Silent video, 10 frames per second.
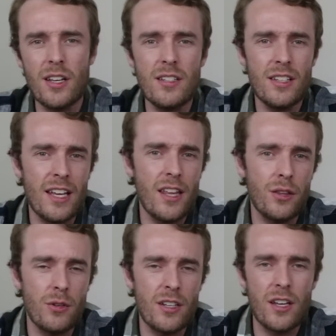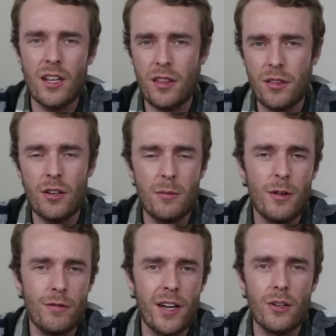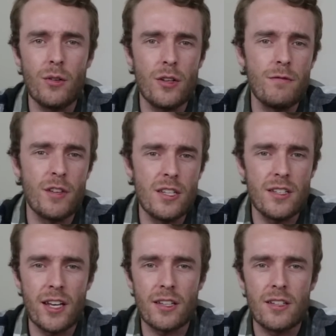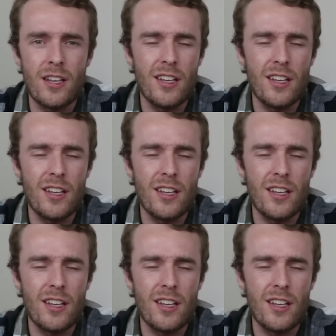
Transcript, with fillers: as an E three D thirty millimeter fan on the V six.